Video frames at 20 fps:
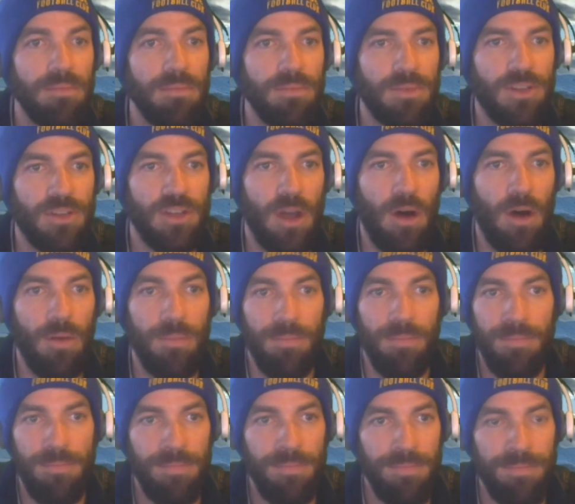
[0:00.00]
So
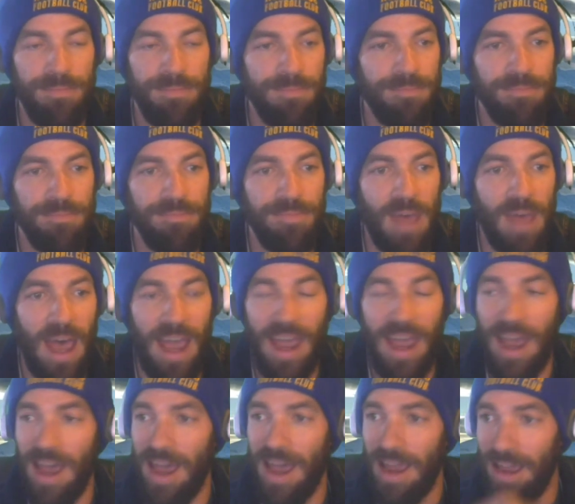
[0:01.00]

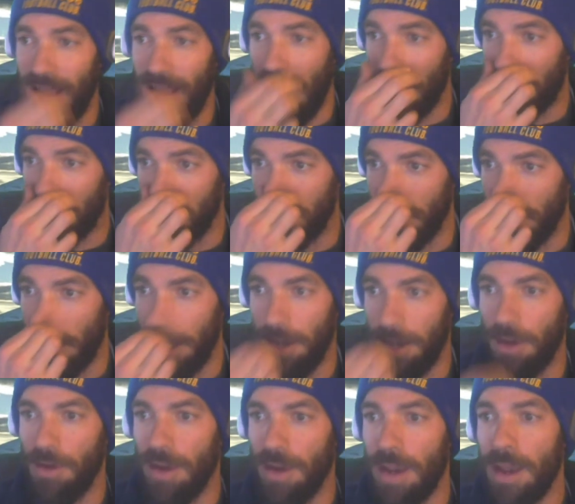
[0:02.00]
I completely
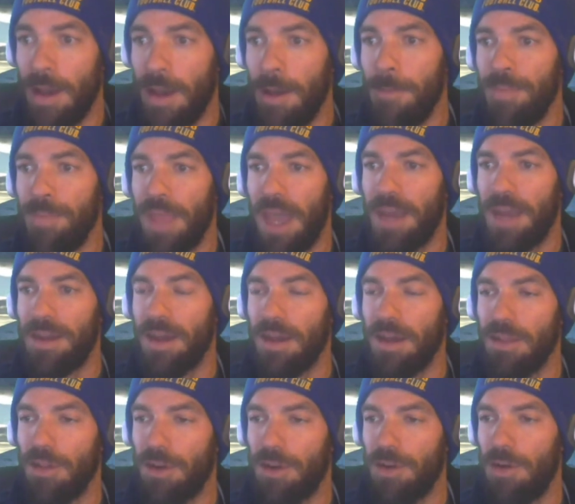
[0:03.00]
agree. And
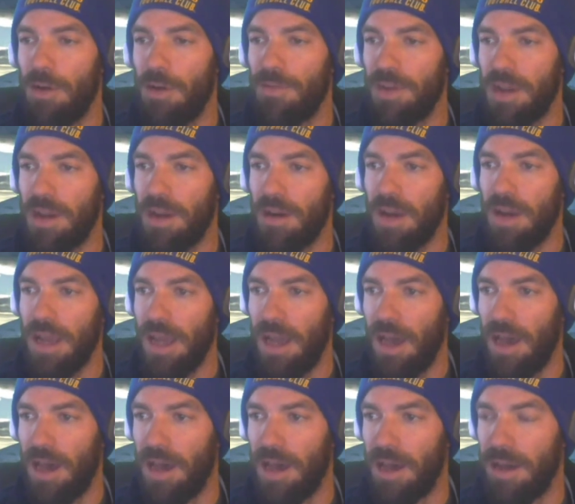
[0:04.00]
looking over here,
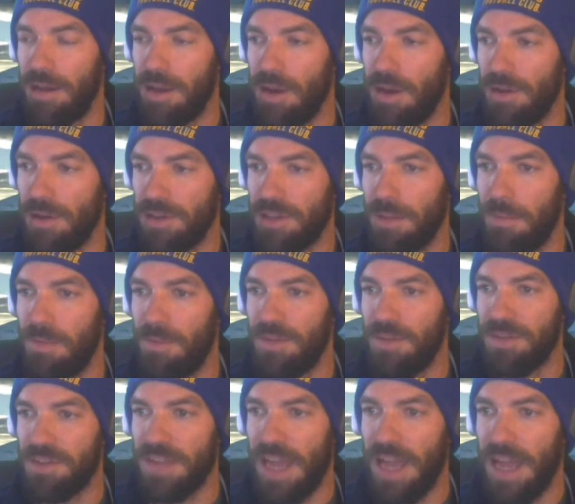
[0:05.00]
at some of his
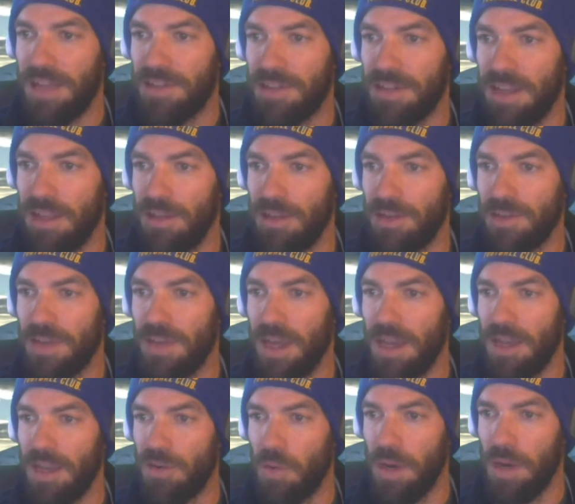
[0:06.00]
stats, it looks like
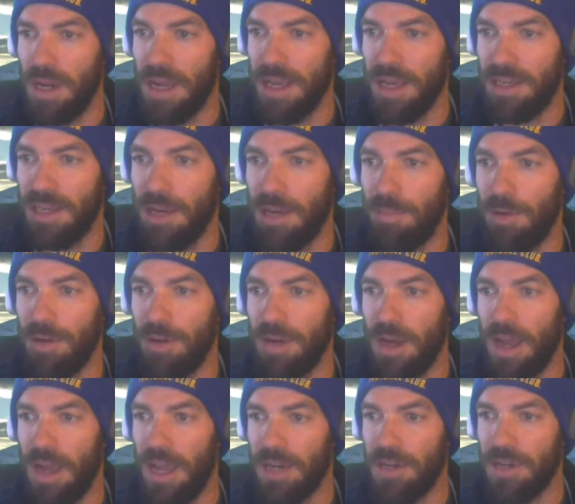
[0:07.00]
in 2019, Partita
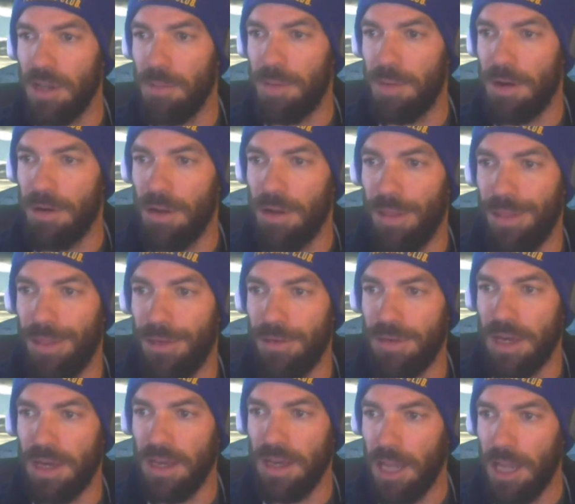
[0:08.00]
actually appeared in
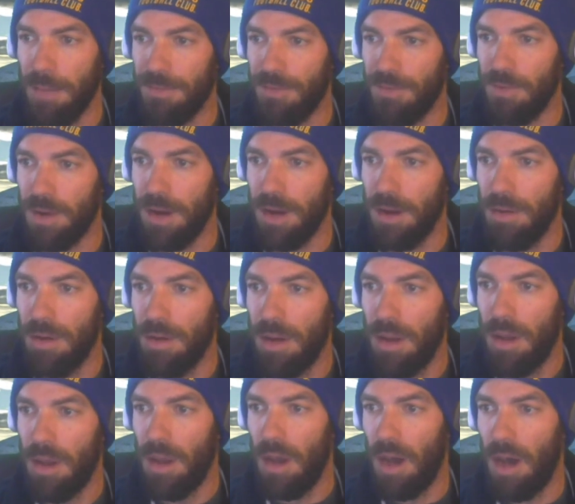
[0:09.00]
13 games for Reno.
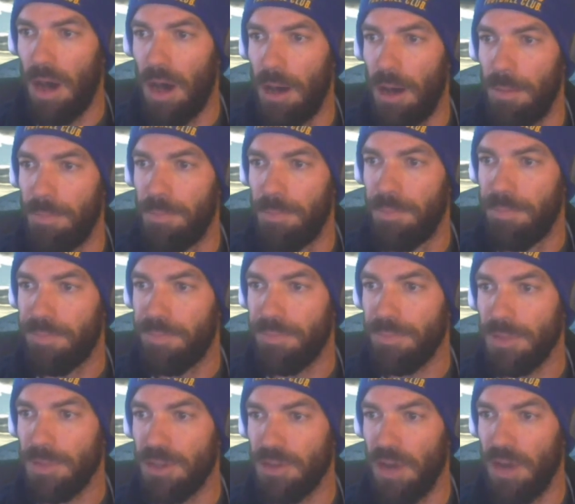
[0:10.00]

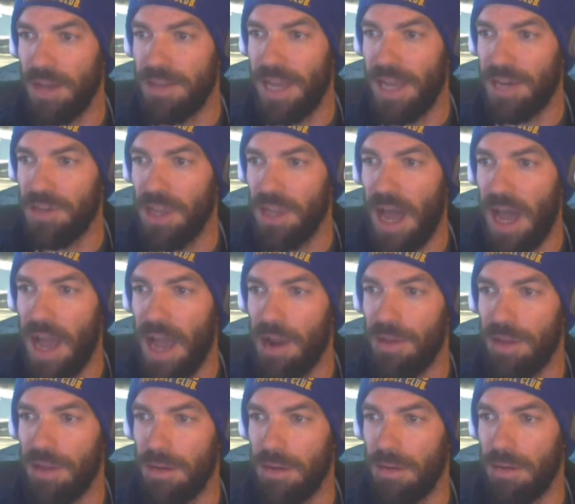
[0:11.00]
So that's actually higher
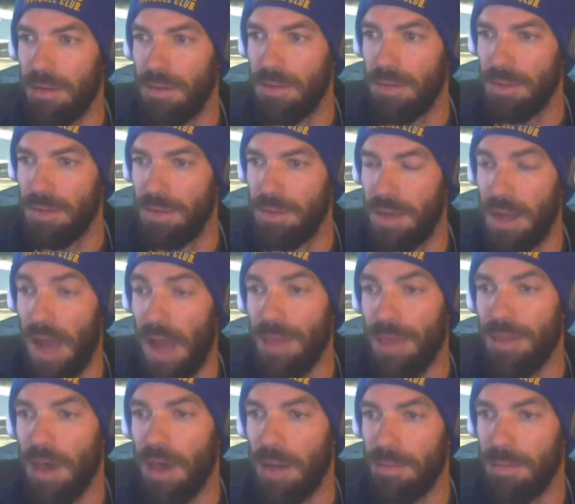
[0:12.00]
than I
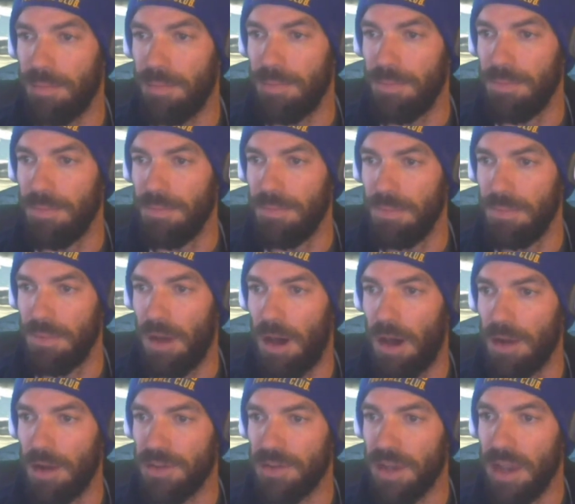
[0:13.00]
thought,
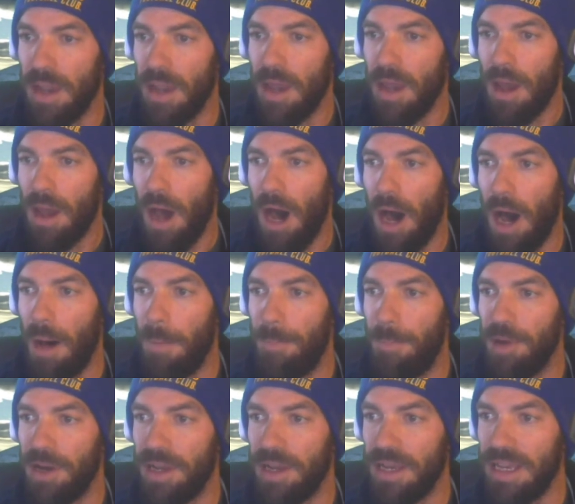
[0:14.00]
honestly.
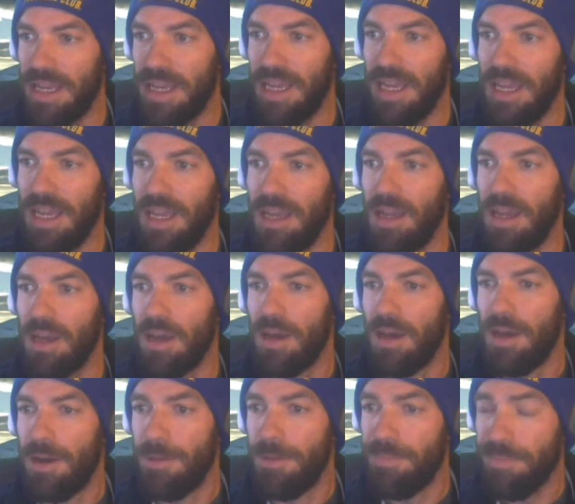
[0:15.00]
But it
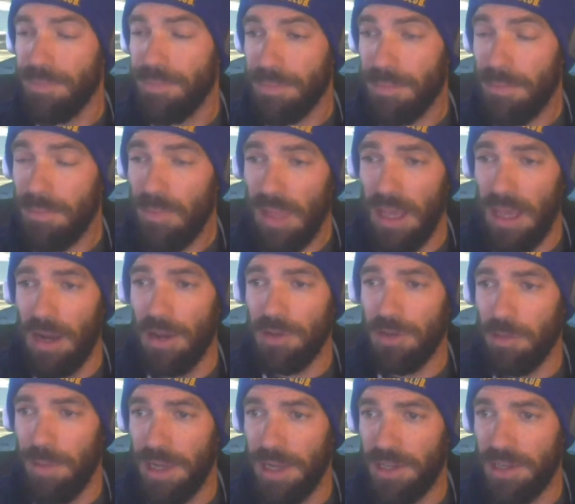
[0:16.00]
also
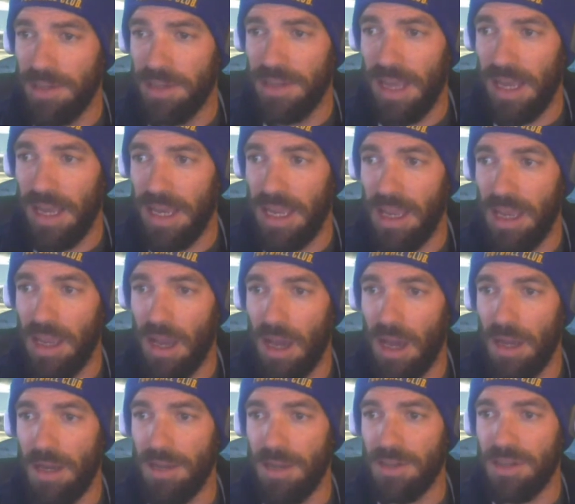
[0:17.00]
mentions that he got
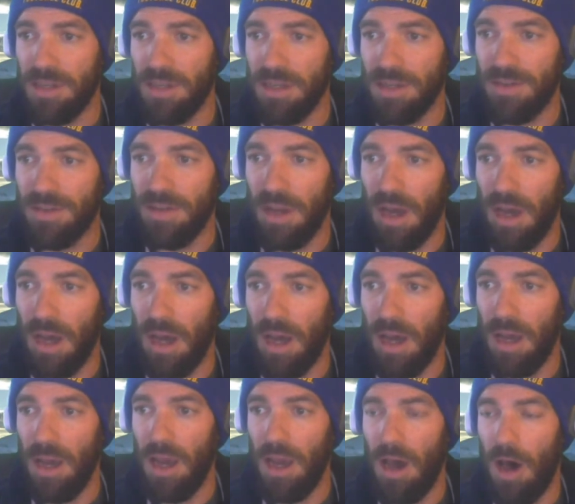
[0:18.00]
an assist
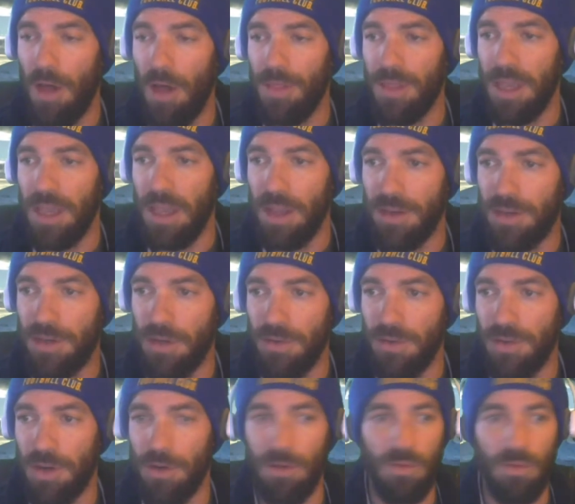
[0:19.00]
on the
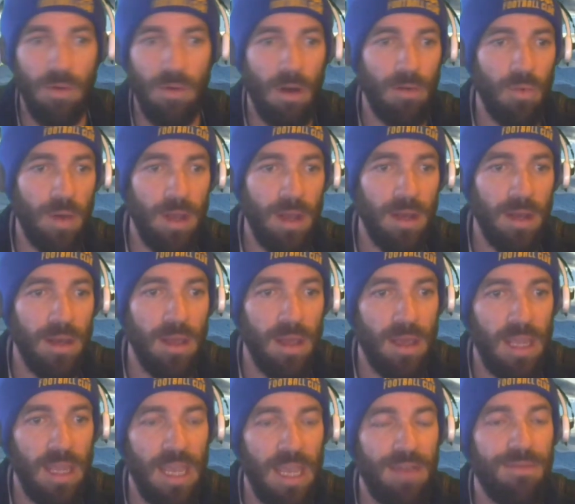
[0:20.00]
2-0 road win
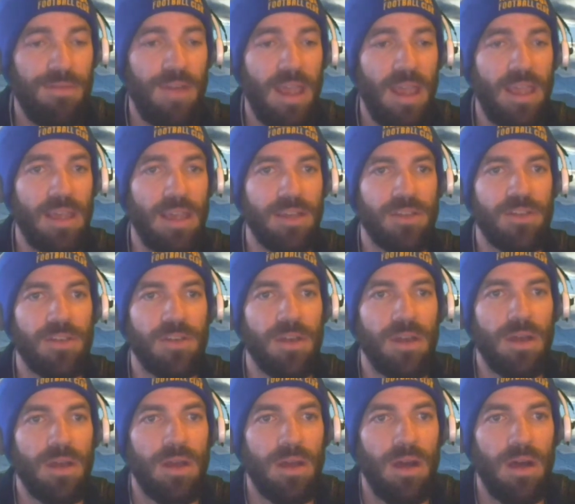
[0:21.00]
in Vegas
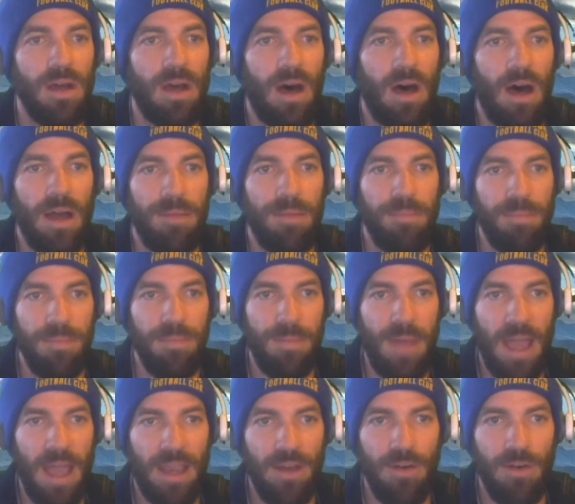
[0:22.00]

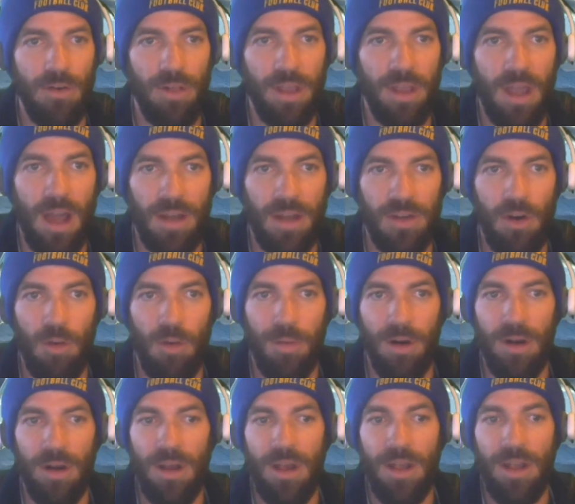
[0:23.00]
back in early October.